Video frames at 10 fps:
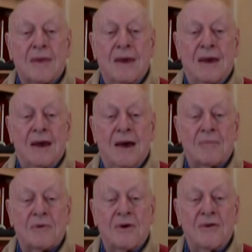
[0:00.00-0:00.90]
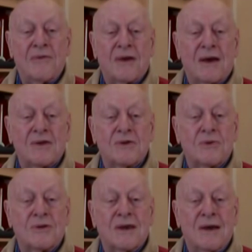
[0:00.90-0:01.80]
He hopped off, got his
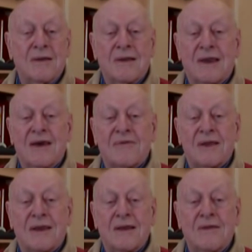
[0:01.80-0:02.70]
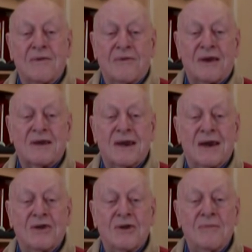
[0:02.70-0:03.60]
tools out, laughed a little, fixed the
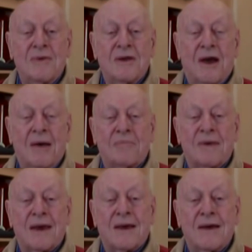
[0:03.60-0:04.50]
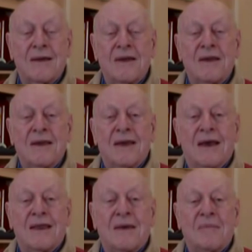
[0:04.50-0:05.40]
engine, hopped back on,
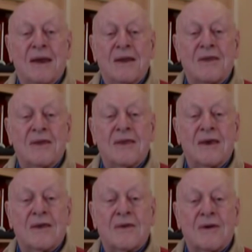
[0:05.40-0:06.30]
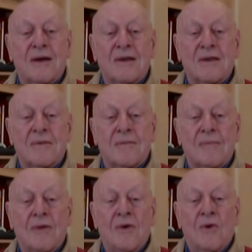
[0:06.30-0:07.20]
and they made it to the other island.
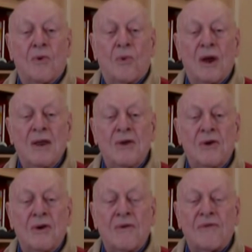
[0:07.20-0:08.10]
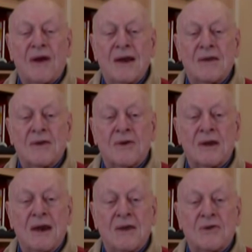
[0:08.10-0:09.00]
When you're frightened or
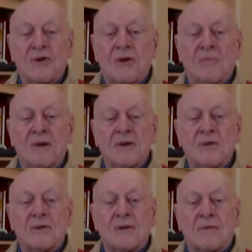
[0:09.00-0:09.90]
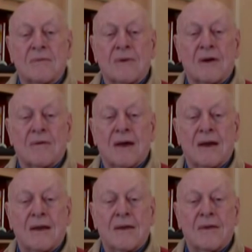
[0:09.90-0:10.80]
tense, your muscles don't work right.
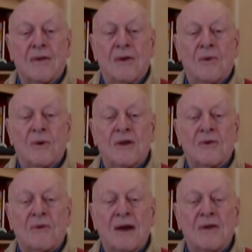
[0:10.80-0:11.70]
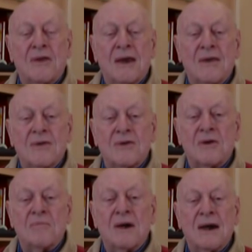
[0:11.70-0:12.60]
When you're right or tense,
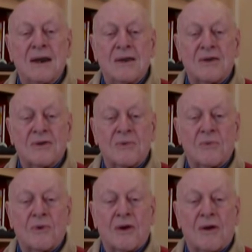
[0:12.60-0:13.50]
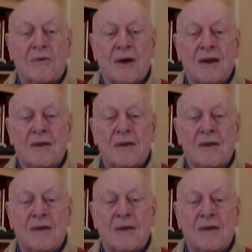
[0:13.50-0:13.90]
your mind doesn't work right.